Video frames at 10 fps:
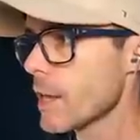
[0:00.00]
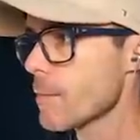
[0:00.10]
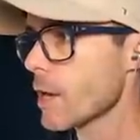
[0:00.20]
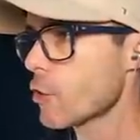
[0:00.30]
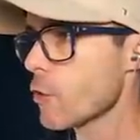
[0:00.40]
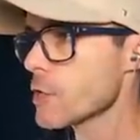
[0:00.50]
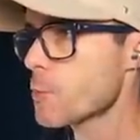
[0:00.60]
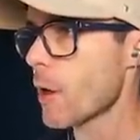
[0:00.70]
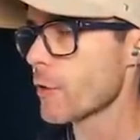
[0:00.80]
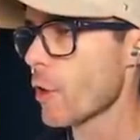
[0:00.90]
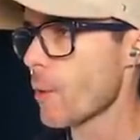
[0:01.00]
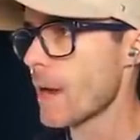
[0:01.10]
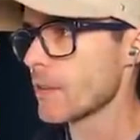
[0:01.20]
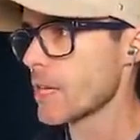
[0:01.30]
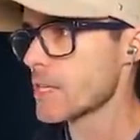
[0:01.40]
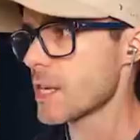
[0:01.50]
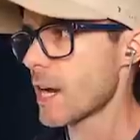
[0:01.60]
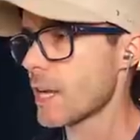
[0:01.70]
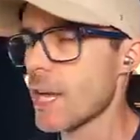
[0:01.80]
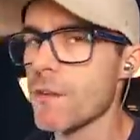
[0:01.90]
I get my crossbow though, man. Things are
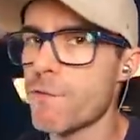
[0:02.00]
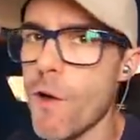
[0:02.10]
gonna get